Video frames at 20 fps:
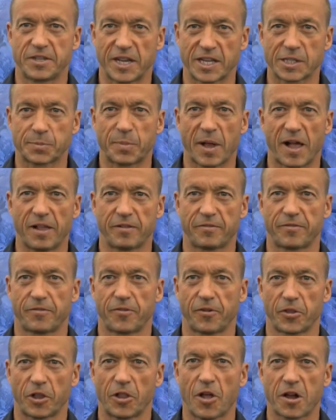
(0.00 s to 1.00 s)
test pilot
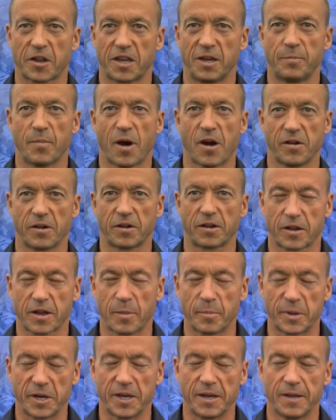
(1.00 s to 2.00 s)
for the Lockheed Martin
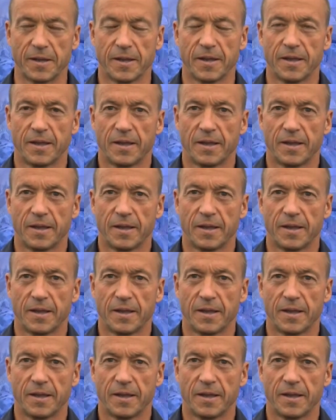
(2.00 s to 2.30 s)
Company.